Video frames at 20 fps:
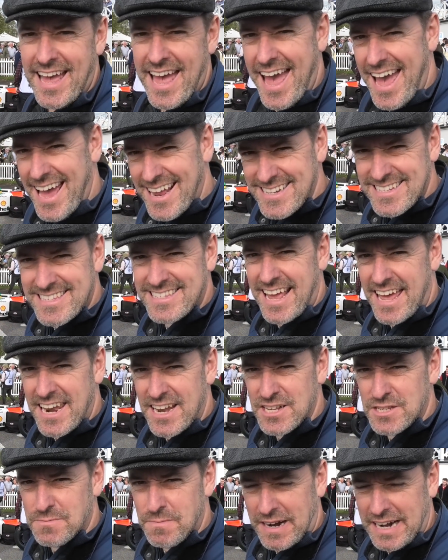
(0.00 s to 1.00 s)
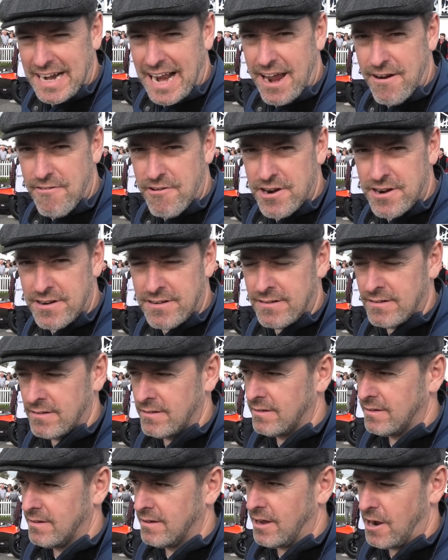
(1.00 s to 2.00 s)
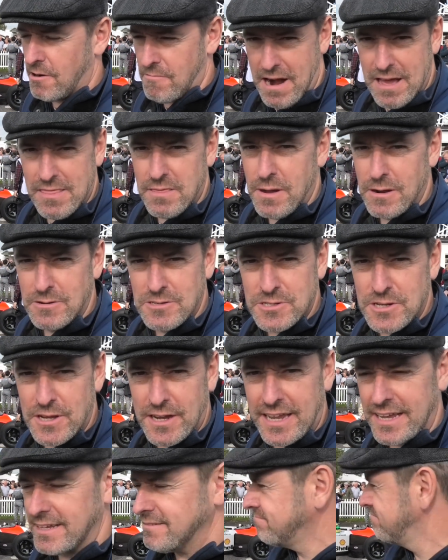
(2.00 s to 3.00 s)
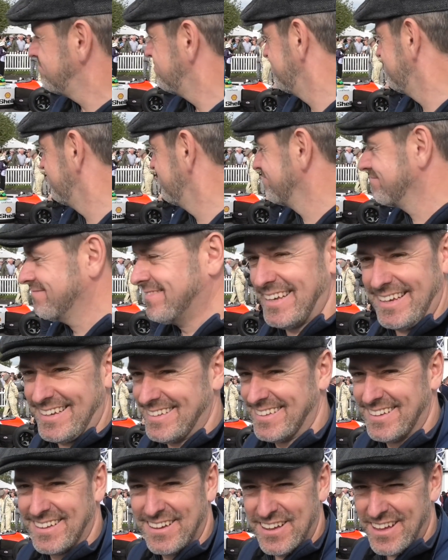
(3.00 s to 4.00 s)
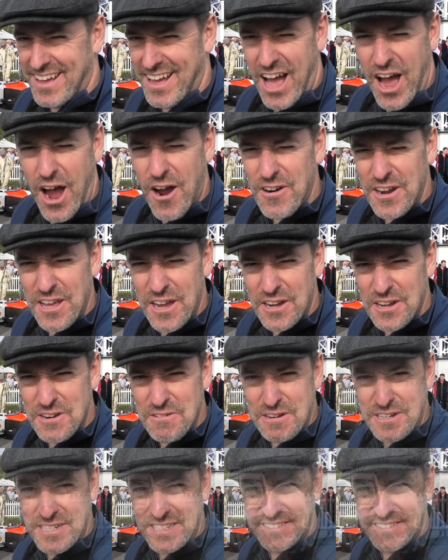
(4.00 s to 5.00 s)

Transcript: Ed Senna's McLaren around the motor circuit. Only at Goodwood.